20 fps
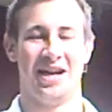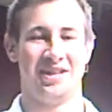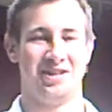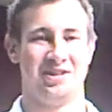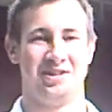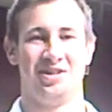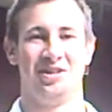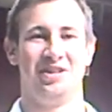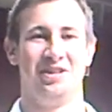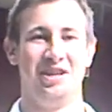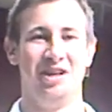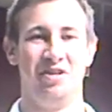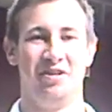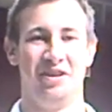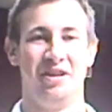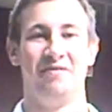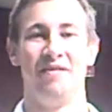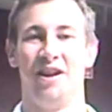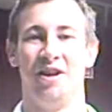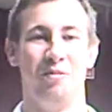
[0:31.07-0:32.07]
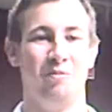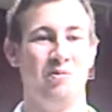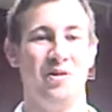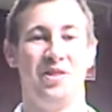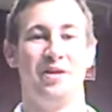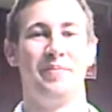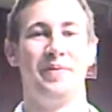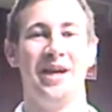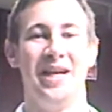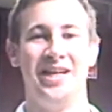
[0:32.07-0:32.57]
as you'll develop
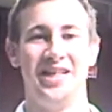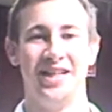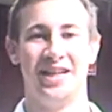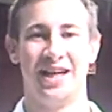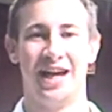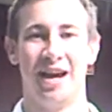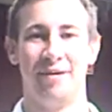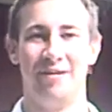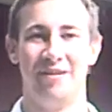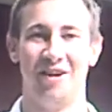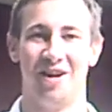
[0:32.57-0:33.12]
with the PGCAP.